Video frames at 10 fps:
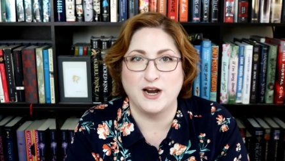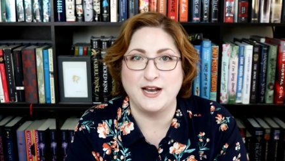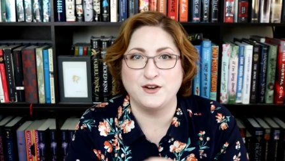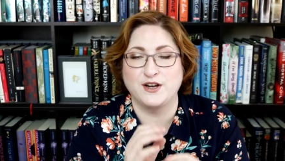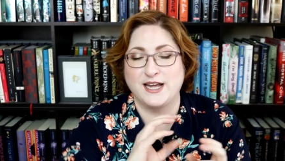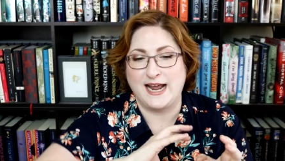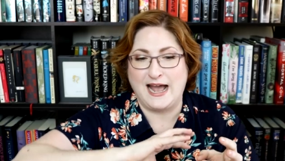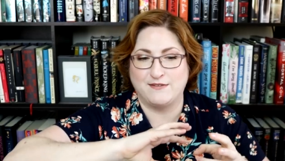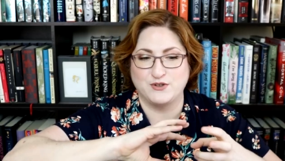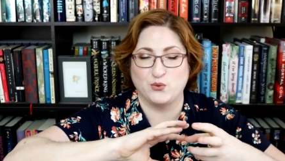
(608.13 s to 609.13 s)
And you're gonna
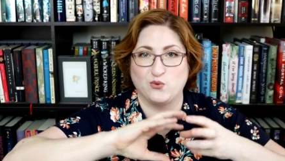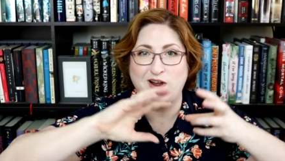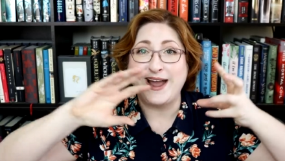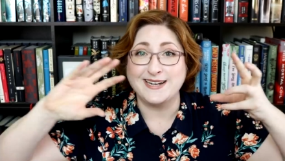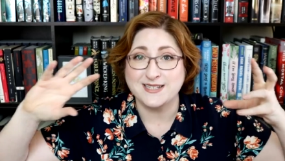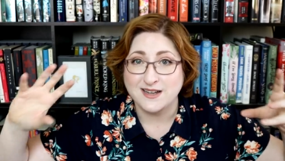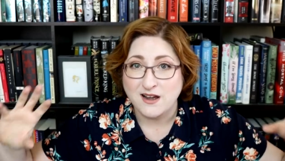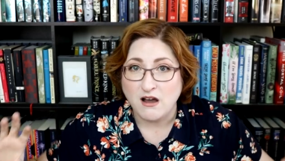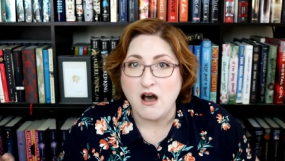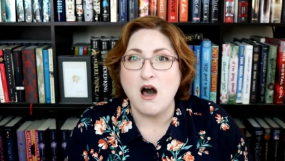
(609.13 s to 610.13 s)
have to write
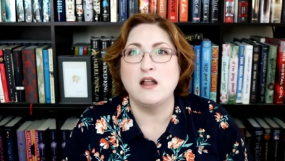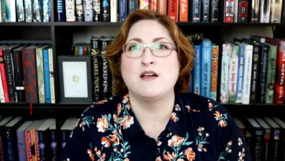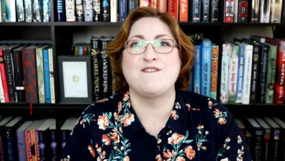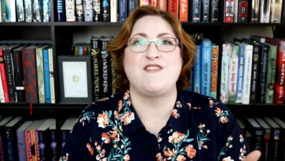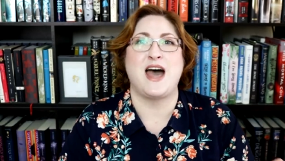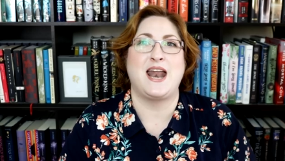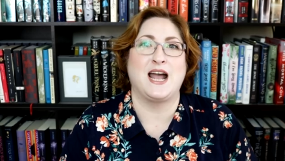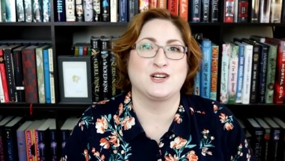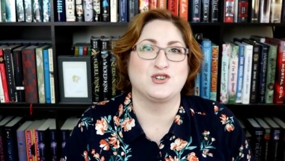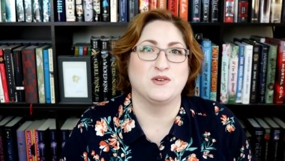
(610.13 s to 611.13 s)
all of that
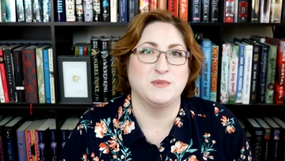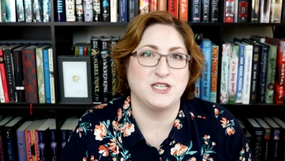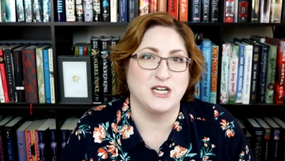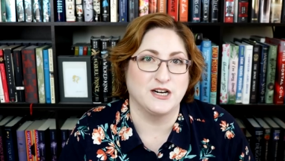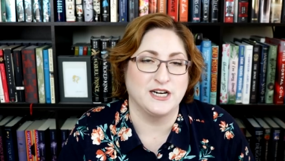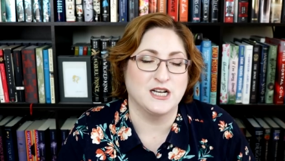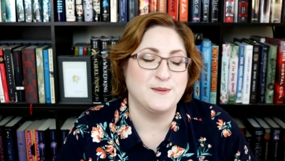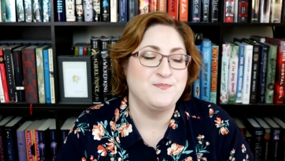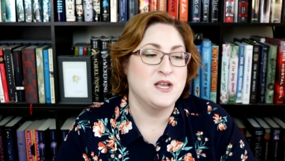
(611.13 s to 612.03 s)
extra material.